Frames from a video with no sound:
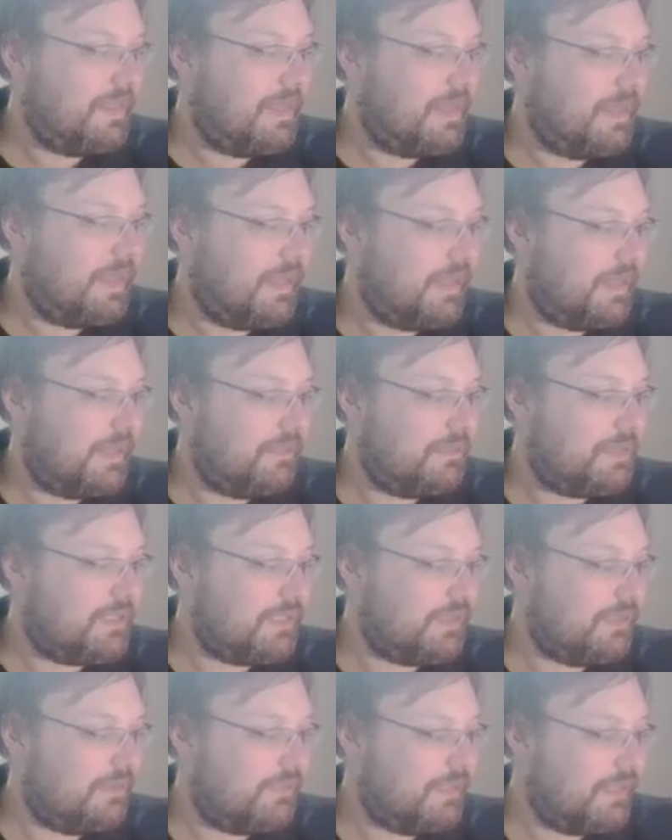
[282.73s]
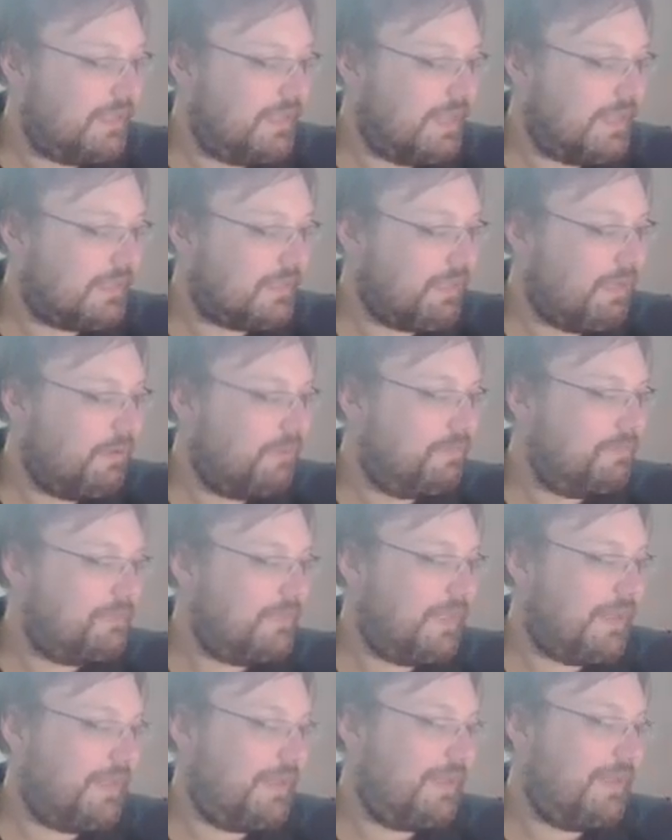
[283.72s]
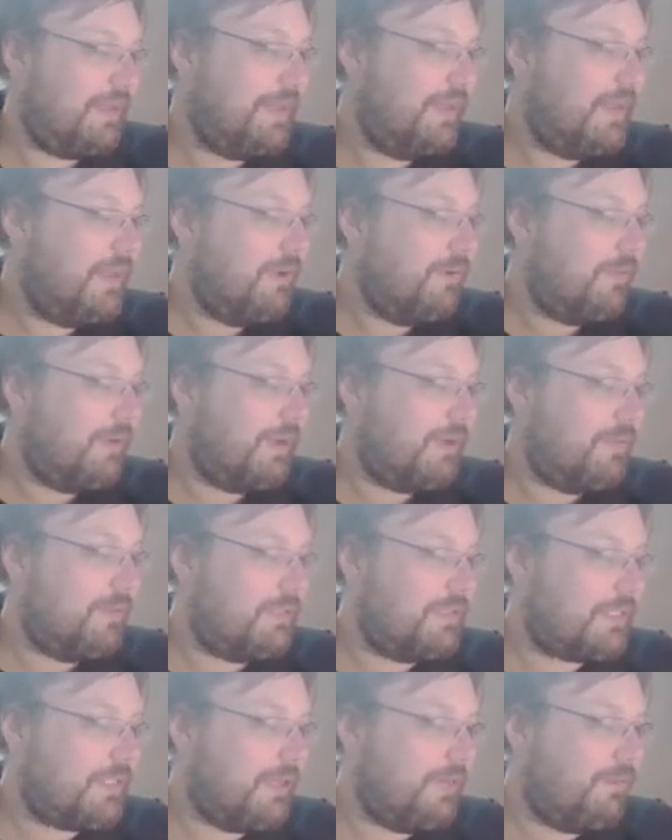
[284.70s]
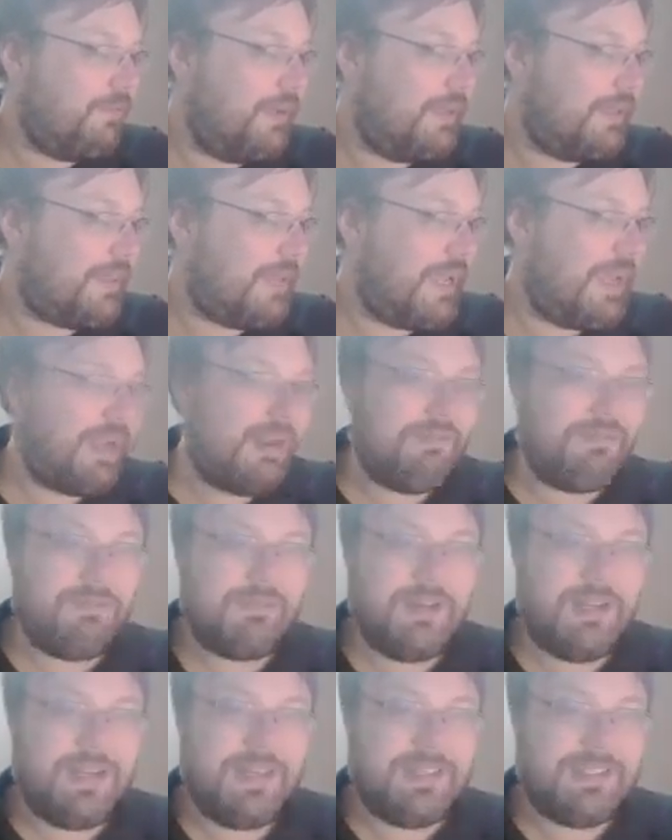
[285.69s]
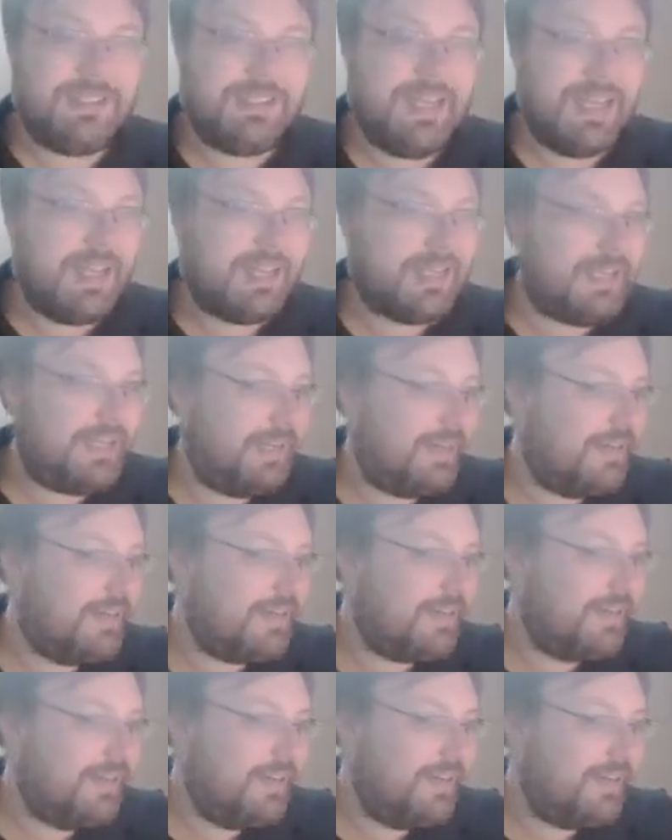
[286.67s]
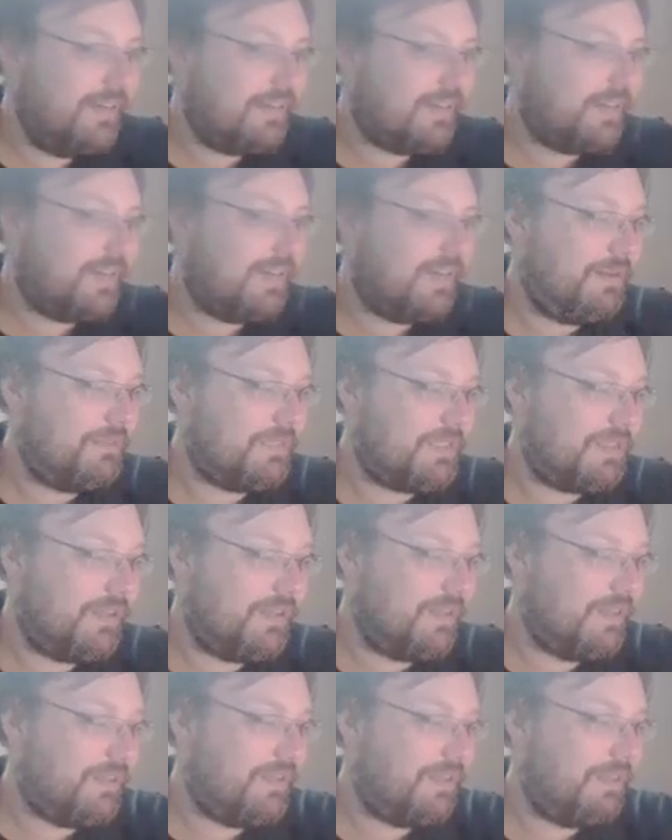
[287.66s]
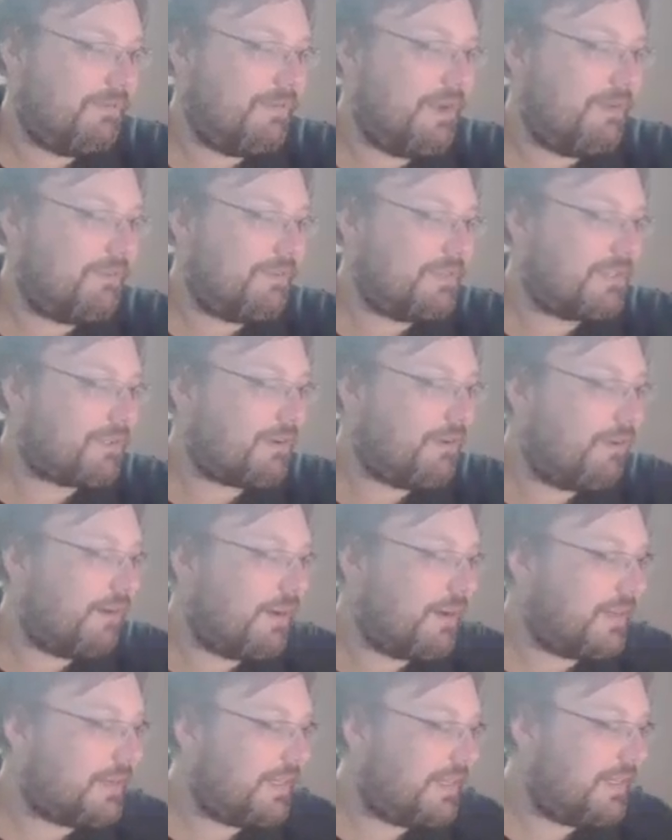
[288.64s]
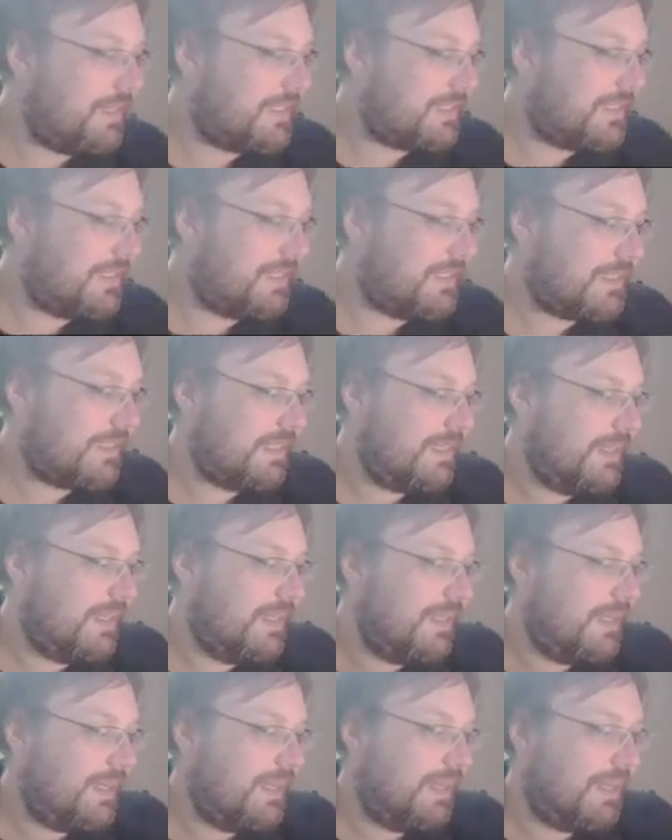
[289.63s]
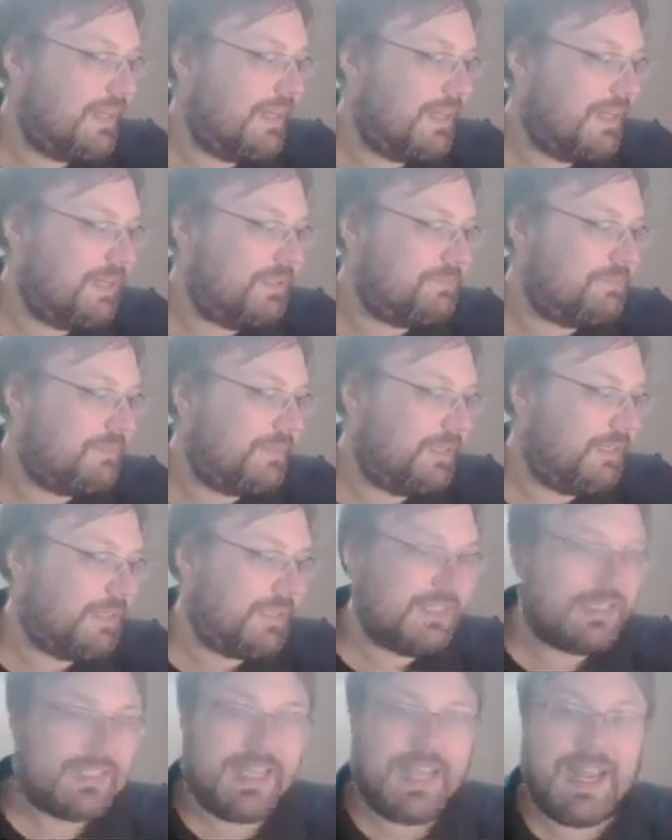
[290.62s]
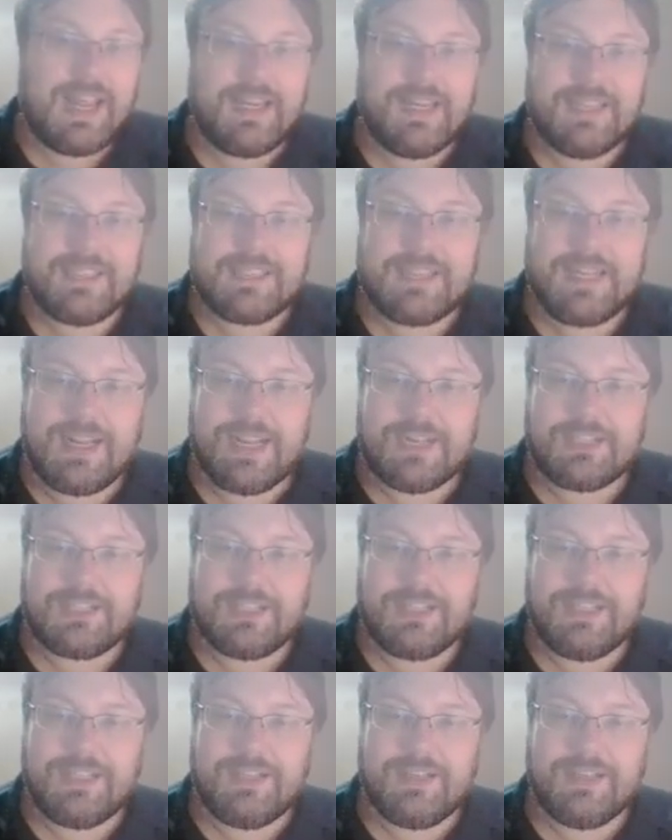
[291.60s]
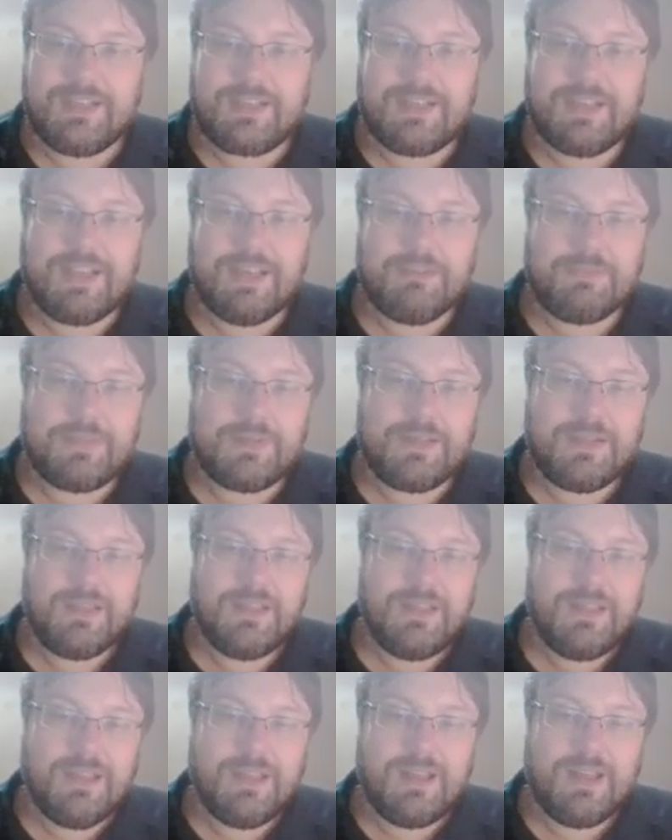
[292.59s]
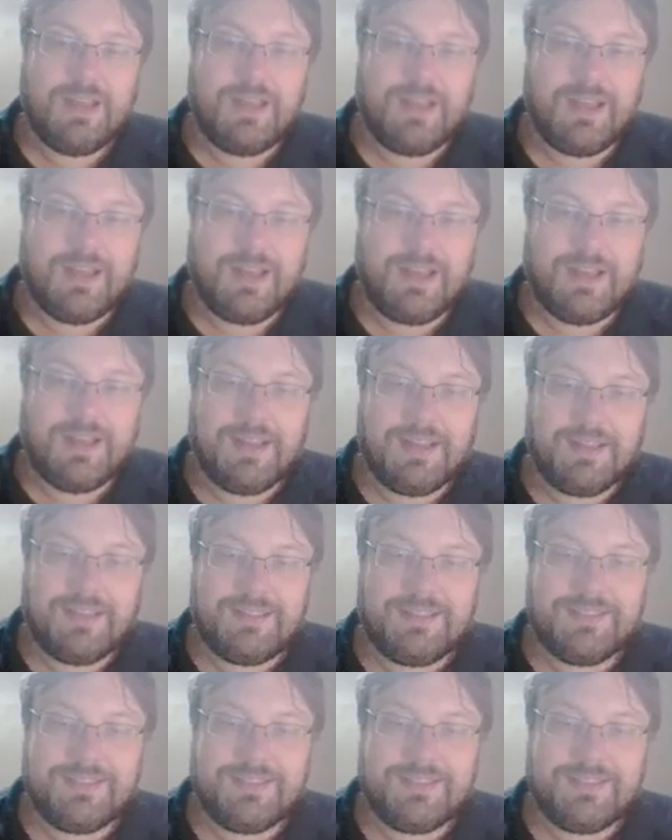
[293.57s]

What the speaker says: them. So the next, well, so with every deck here comes a reference card, and this is, you can scan this and actually look up the